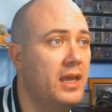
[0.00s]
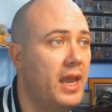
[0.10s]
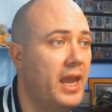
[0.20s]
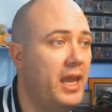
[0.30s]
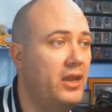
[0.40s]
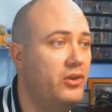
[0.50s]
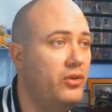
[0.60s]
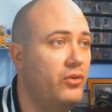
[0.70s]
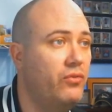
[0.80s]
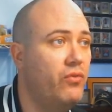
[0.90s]
and
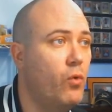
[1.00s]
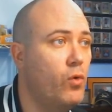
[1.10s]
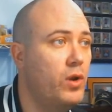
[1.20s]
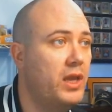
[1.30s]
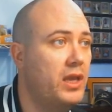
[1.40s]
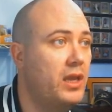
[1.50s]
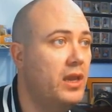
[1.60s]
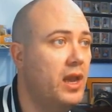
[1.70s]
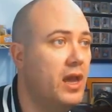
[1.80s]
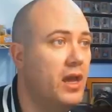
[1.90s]
two forty,
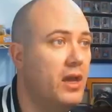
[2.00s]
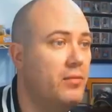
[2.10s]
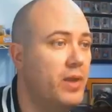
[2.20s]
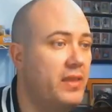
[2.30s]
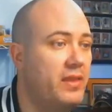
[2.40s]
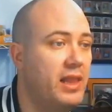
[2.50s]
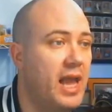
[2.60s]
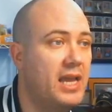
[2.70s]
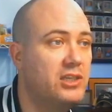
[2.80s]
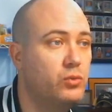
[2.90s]
um, and the
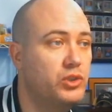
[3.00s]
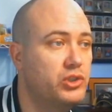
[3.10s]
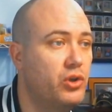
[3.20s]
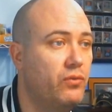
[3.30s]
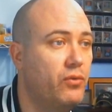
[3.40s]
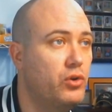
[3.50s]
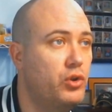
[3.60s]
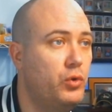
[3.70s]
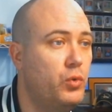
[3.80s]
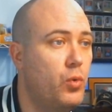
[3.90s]
last one sold for
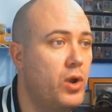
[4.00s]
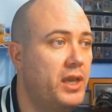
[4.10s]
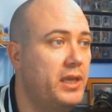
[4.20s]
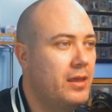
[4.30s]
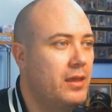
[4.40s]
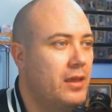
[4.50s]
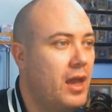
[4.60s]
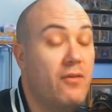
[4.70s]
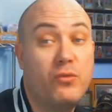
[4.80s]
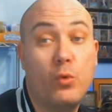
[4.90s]
two twenty.
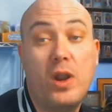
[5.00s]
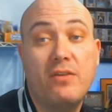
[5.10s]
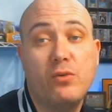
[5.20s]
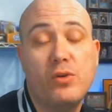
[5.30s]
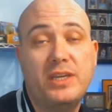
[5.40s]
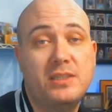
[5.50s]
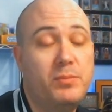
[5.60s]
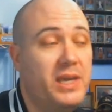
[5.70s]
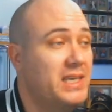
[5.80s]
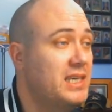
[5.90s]
Uh, for whatever reason,
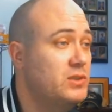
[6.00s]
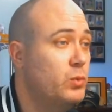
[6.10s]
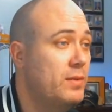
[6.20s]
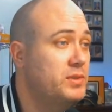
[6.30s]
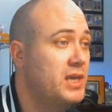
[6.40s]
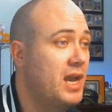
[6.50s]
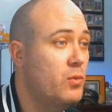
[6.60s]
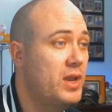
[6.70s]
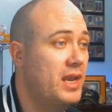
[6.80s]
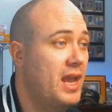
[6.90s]
P S A's
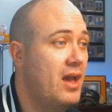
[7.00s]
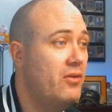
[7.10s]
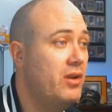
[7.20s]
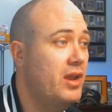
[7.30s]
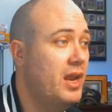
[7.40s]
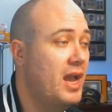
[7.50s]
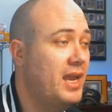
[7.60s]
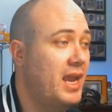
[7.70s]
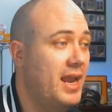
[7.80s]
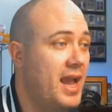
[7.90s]
website went down and I
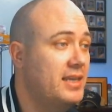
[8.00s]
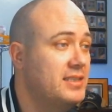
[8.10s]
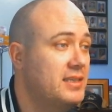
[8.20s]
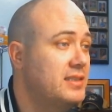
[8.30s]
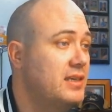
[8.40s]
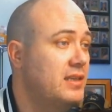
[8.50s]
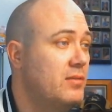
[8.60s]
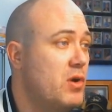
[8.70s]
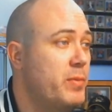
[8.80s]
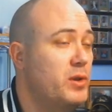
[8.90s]
can't access it at the
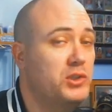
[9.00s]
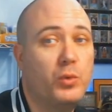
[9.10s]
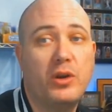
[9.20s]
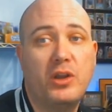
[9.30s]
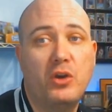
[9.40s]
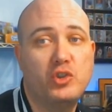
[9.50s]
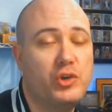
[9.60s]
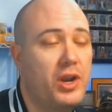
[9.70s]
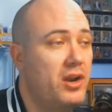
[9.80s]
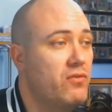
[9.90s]
moment, so we're gonna go
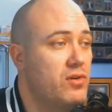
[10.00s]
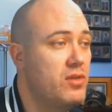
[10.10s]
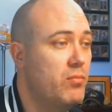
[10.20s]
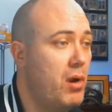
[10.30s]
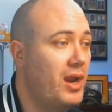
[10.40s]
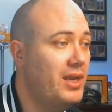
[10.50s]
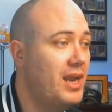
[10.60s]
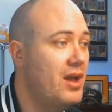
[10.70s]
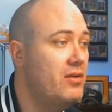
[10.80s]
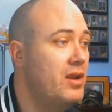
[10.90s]
straight over to the
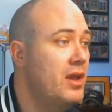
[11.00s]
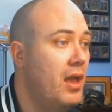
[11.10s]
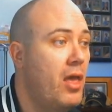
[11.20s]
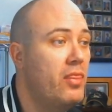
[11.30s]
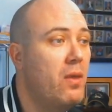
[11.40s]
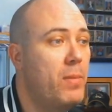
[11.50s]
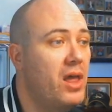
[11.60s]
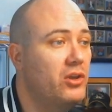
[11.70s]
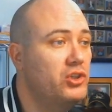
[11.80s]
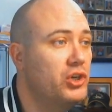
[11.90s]
breakdown. The
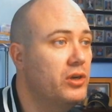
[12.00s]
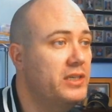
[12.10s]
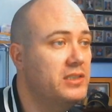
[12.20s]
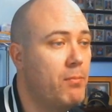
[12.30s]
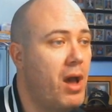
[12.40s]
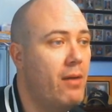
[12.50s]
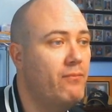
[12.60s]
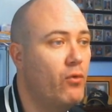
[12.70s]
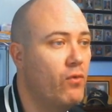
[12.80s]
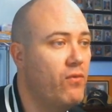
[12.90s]
Bellinger is a
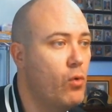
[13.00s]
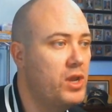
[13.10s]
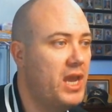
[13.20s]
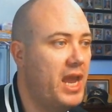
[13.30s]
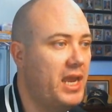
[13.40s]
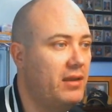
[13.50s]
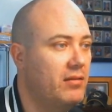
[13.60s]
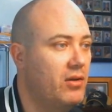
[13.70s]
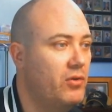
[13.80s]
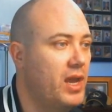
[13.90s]
pop four forty-eight,
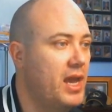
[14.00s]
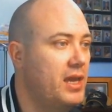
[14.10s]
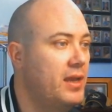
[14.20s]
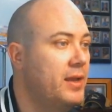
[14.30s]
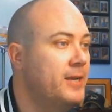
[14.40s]
okay?